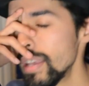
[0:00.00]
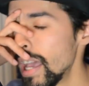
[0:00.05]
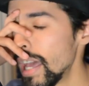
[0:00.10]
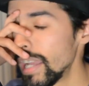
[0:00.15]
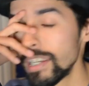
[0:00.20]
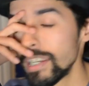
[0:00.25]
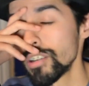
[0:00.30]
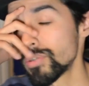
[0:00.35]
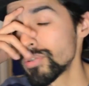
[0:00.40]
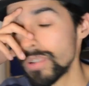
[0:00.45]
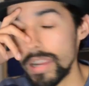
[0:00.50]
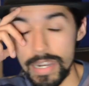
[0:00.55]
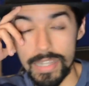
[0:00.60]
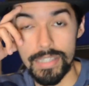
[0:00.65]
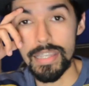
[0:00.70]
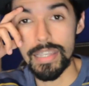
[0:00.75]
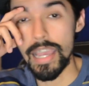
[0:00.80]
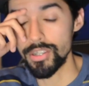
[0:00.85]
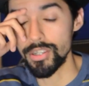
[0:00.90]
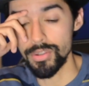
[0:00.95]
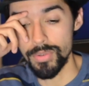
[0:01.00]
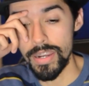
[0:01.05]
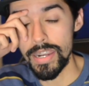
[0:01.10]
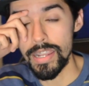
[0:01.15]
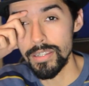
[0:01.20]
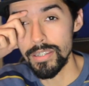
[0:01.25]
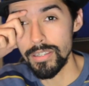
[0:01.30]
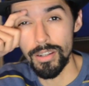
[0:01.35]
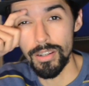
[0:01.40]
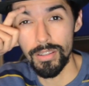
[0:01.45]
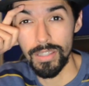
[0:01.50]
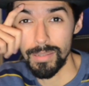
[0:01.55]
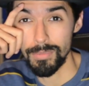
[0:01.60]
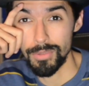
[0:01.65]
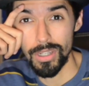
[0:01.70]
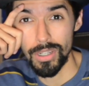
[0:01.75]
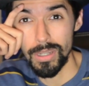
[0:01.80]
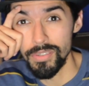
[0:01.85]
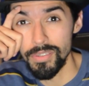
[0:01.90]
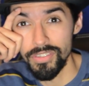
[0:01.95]
I'm not gonna try and exaggerate it, you know, like I'm
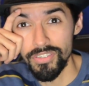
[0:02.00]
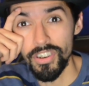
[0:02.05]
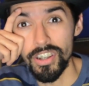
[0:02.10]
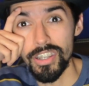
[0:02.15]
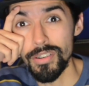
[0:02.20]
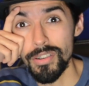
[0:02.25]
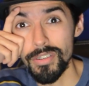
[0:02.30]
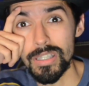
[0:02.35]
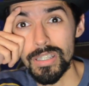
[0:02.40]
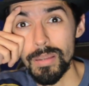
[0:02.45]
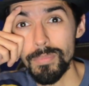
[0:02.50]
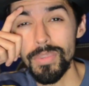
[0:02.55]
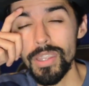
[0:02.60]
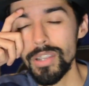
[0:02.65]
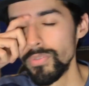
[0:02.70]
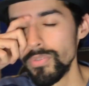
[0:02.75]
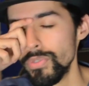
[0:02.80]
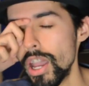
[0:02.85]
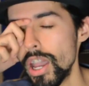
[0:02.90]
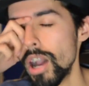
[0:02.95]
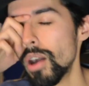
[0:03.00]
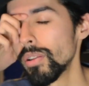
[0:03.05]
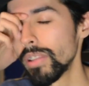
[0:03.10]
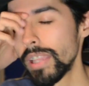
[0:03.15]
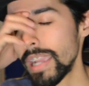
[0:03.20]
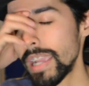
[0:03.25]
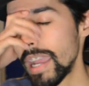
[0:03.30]
trying to be funny or something. No, like,